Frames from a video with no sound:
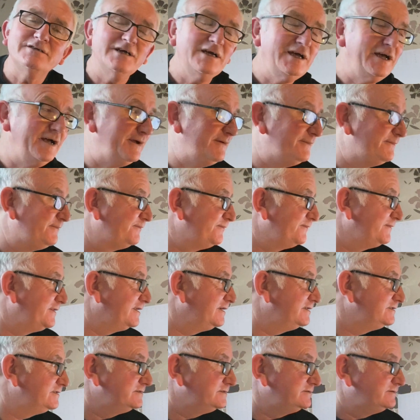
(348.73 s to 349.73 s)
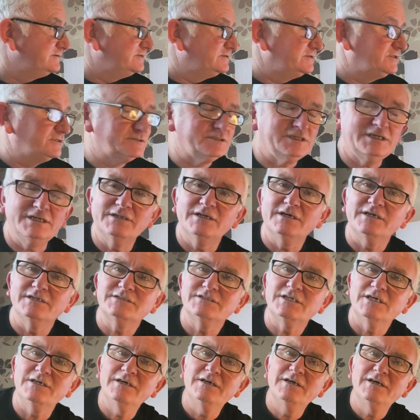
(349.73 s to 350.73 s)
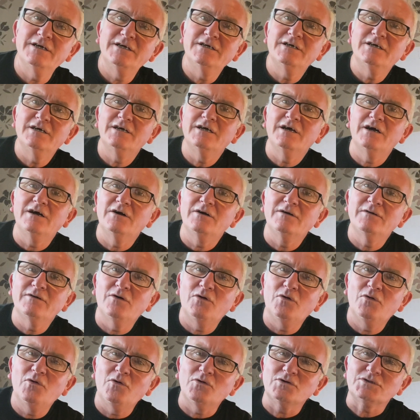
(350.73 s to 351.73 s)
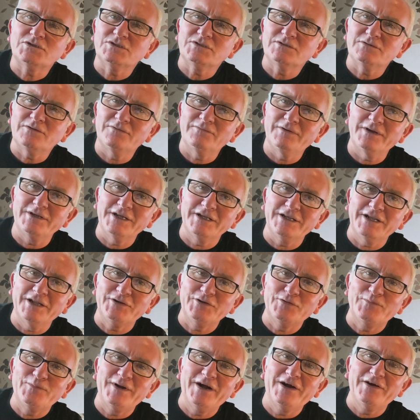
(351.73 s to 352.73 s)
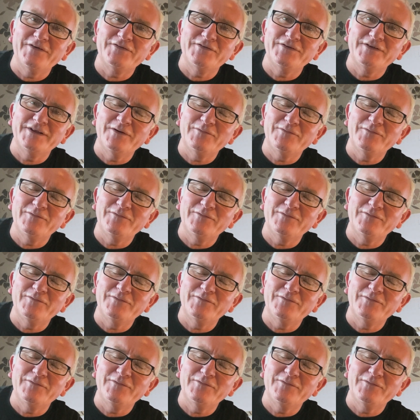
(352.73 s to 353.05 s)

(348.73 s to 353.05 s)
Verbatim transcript: Um, just see that uh, uh, horse running London Marathon.